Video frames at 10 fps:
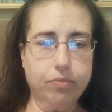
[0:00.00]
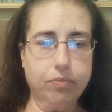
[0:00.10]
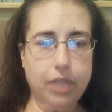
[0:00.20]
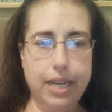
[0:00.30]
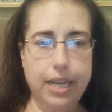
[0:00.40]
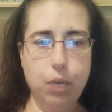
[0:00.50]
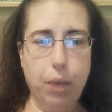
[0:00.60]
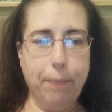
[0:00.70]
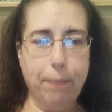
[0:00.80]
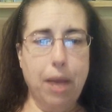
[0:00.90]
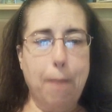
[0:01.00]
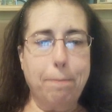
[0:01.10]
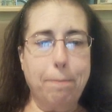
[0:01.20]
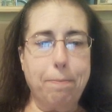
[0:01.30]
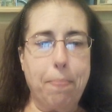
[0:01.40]
Anyway,
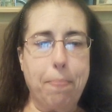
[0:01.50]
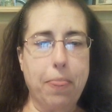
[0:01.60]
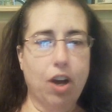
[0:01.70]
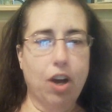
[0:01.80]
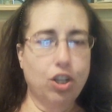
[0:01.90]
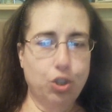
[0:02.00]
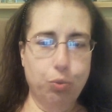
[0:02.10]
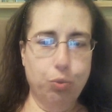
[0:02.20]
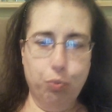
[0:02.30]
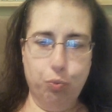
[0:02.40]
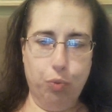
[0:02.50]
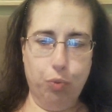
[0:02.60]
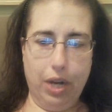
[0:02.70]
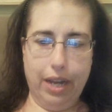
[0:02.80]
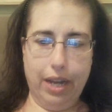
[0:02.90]
on to
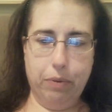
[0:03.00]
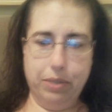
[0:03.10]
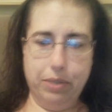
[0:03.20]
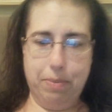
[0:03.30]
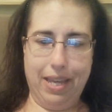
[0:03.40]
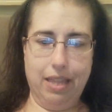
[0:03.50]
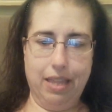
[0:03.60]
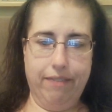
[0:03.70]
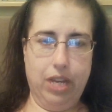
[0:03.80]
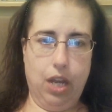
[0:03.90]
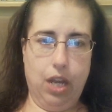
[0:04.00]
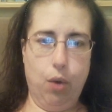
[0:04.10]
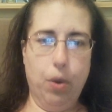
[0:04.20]
why I was making the video.